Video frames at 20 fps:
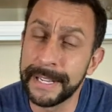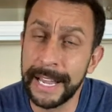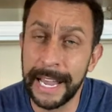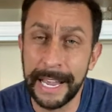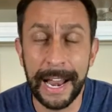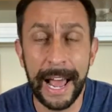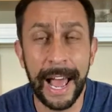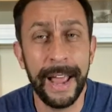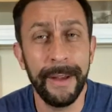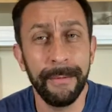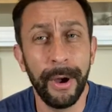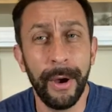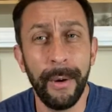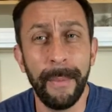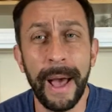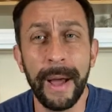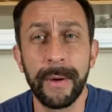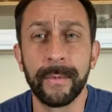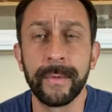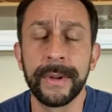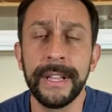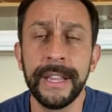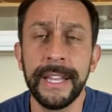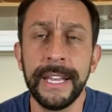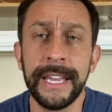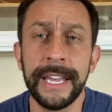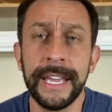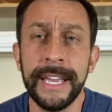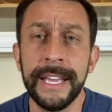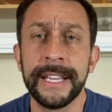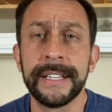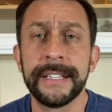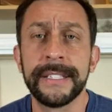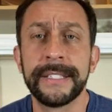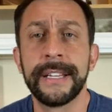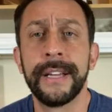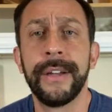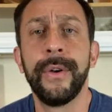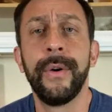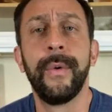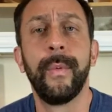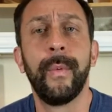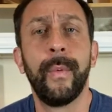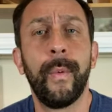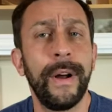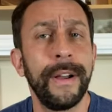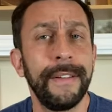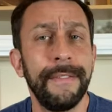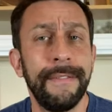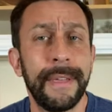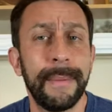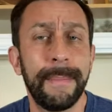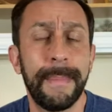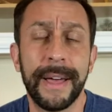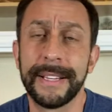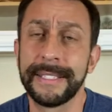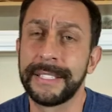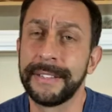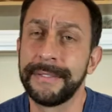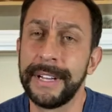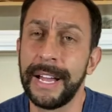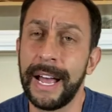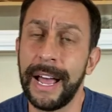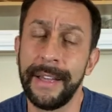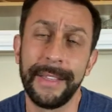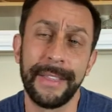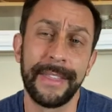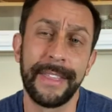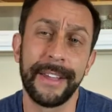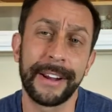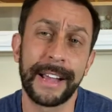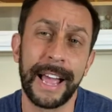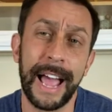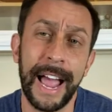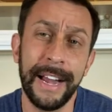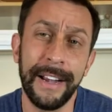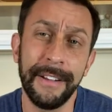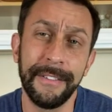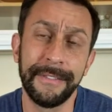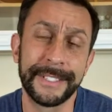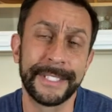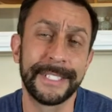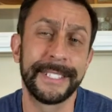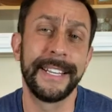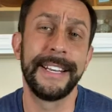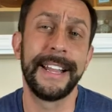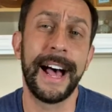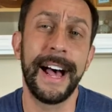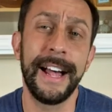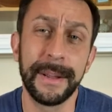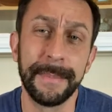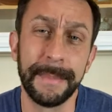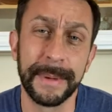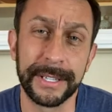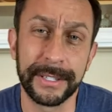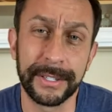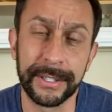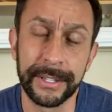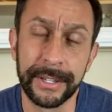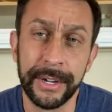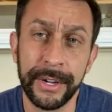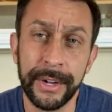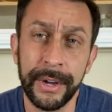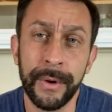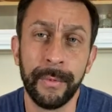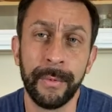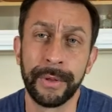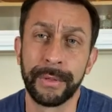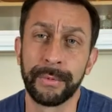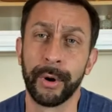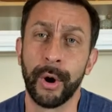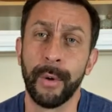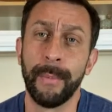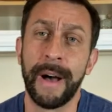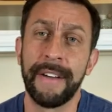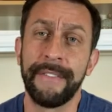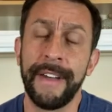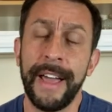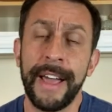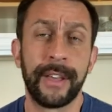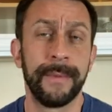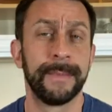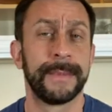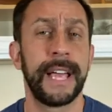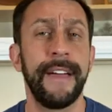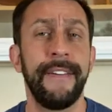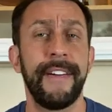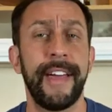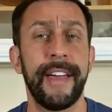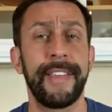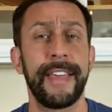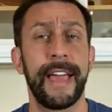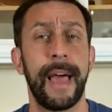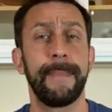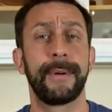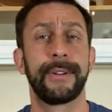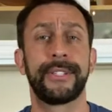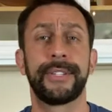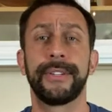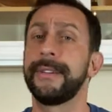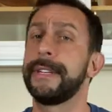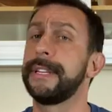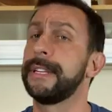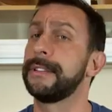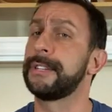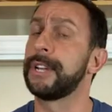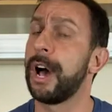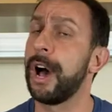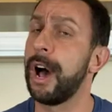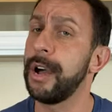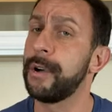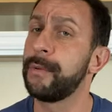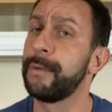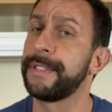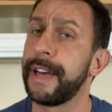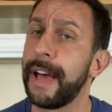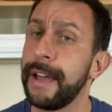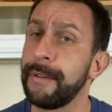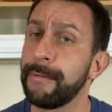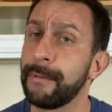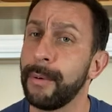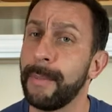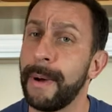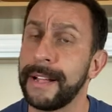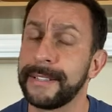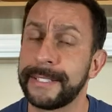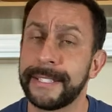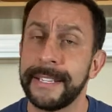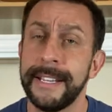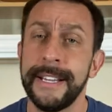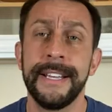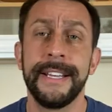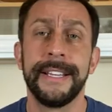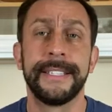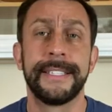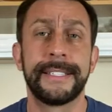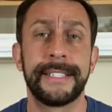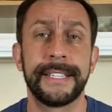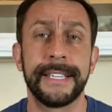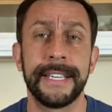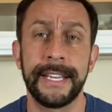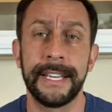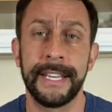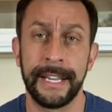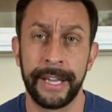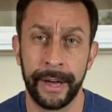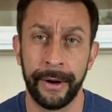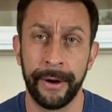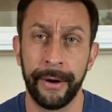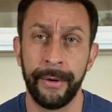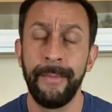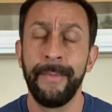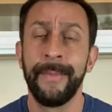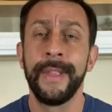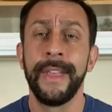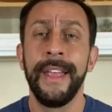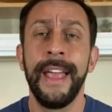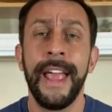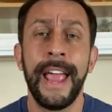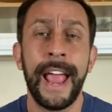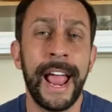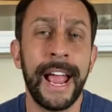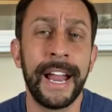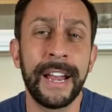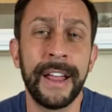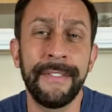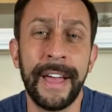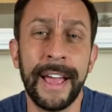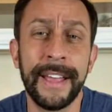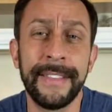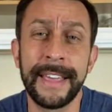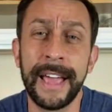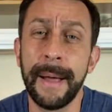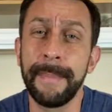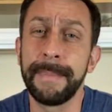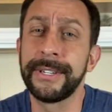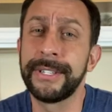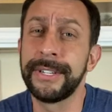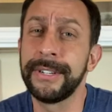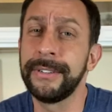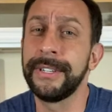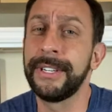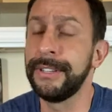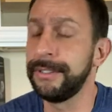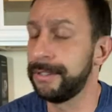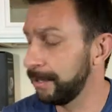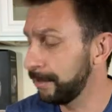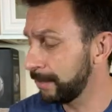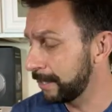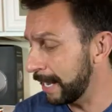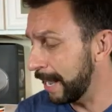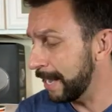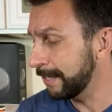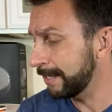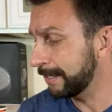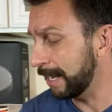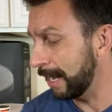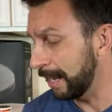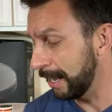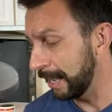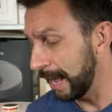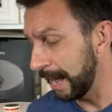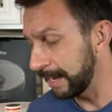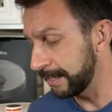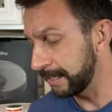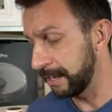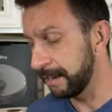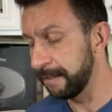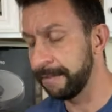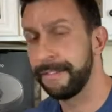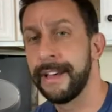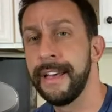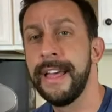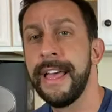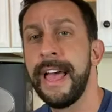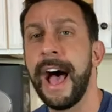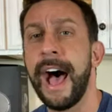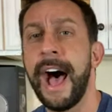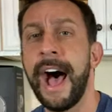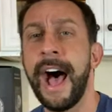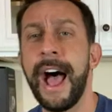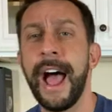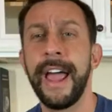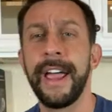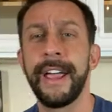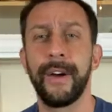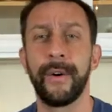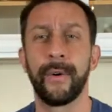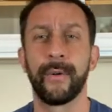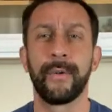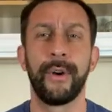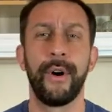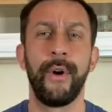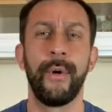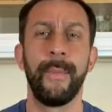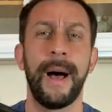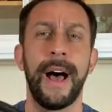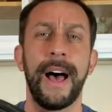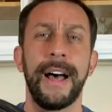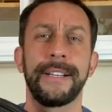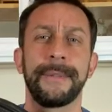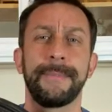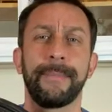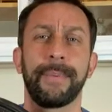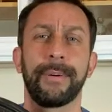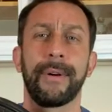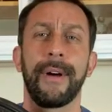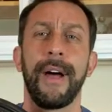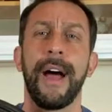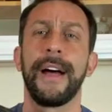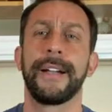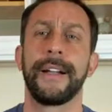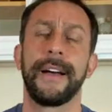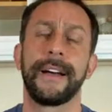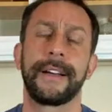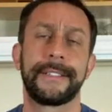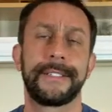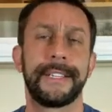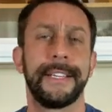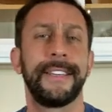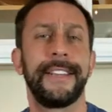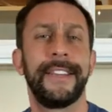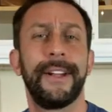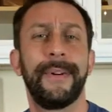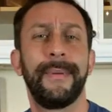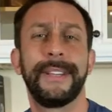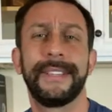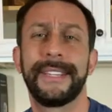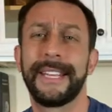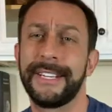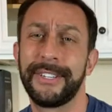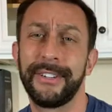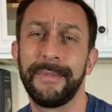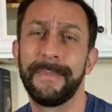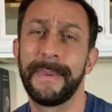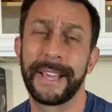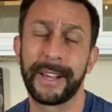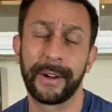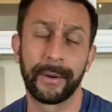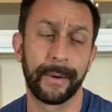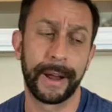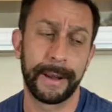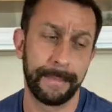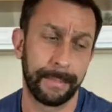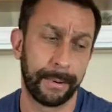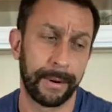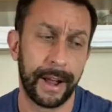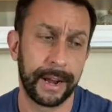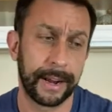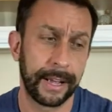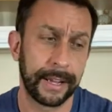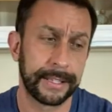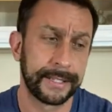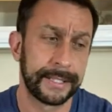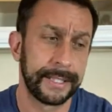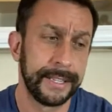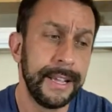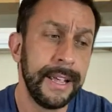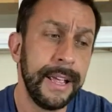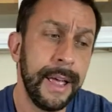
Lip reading: And iRobot really is one of the best, if not, they're kind of synonymous with robot vacuums. I've had the opportunity to talk with iRobot's CEO, and I've had the opportunity to test a lot of iRobot products. And you know what? They do make great products.